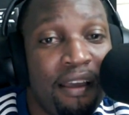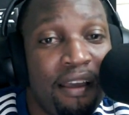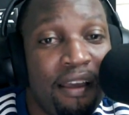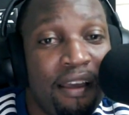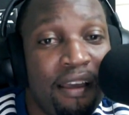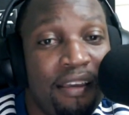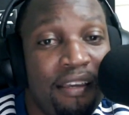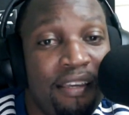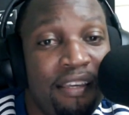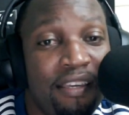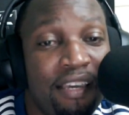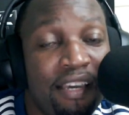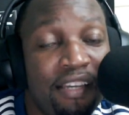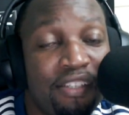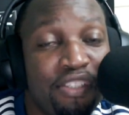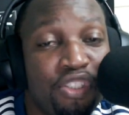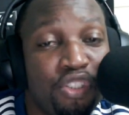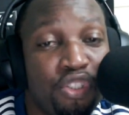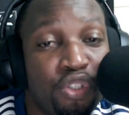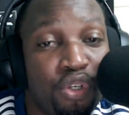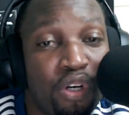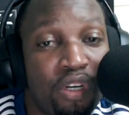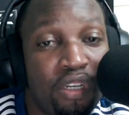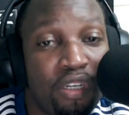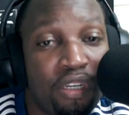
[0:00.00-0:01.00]
he has
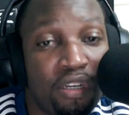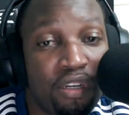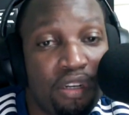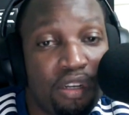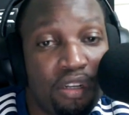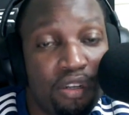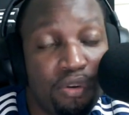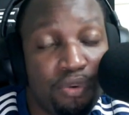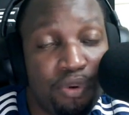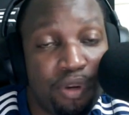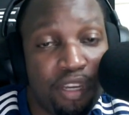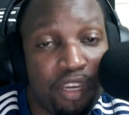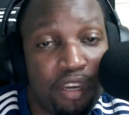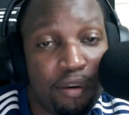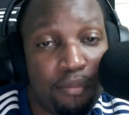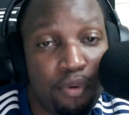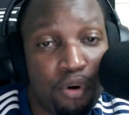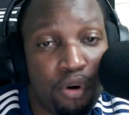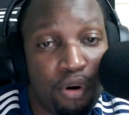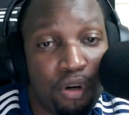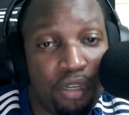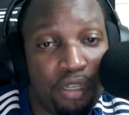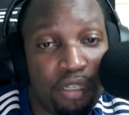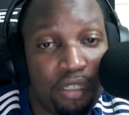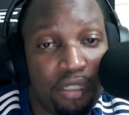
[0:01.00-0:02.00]
joined another Reggae
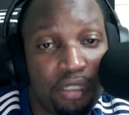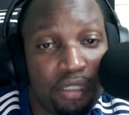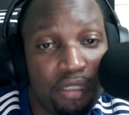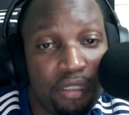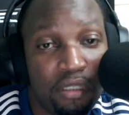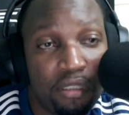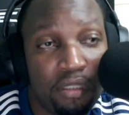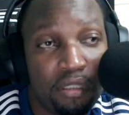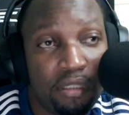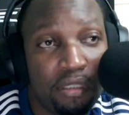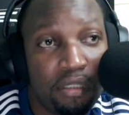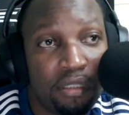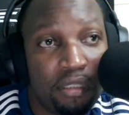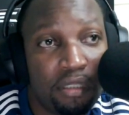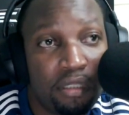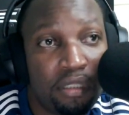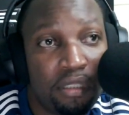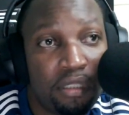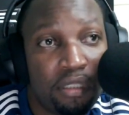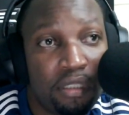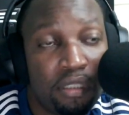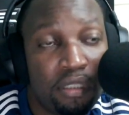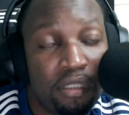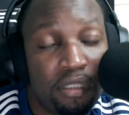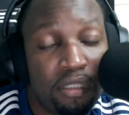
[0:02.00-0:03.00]
Boy
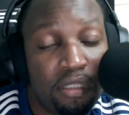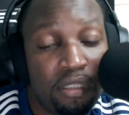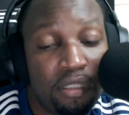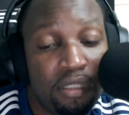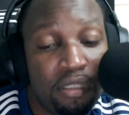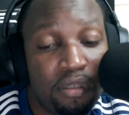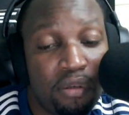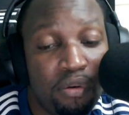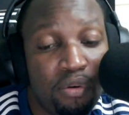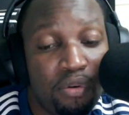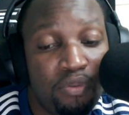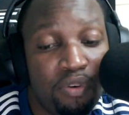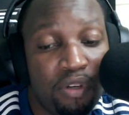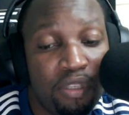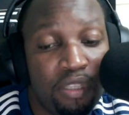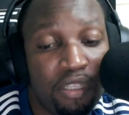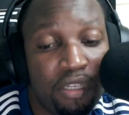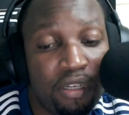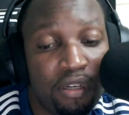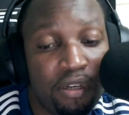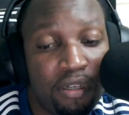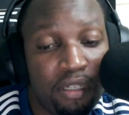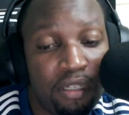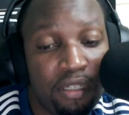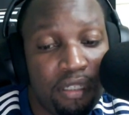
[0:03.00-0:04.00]
over
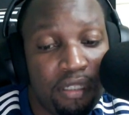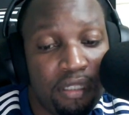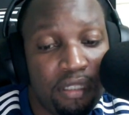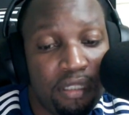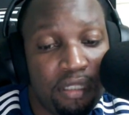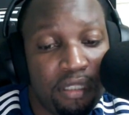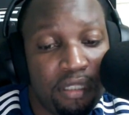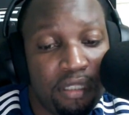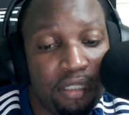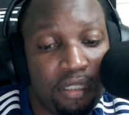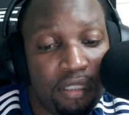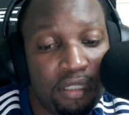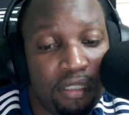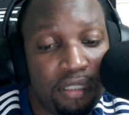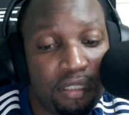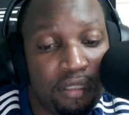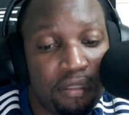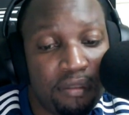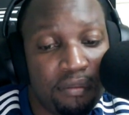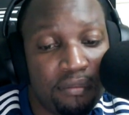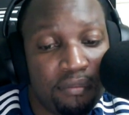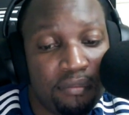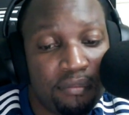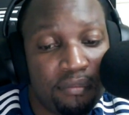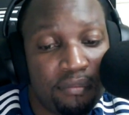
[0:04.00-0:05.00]
there
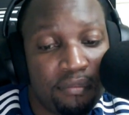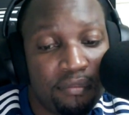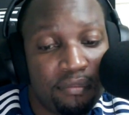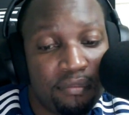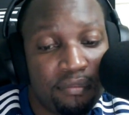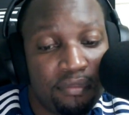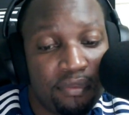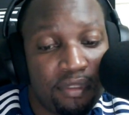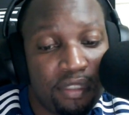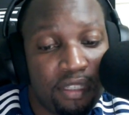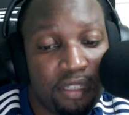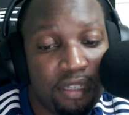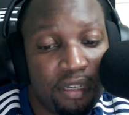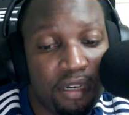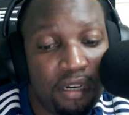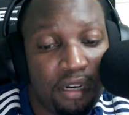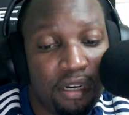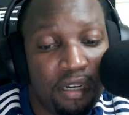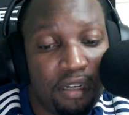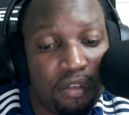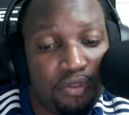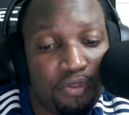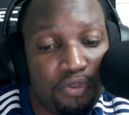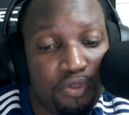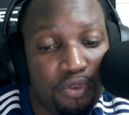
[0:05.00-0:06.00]
in
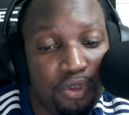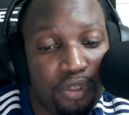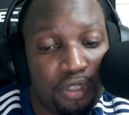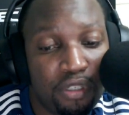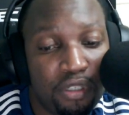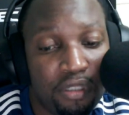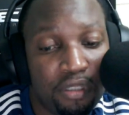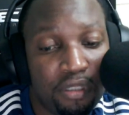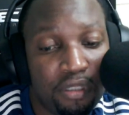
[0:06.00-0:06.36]
Hartford.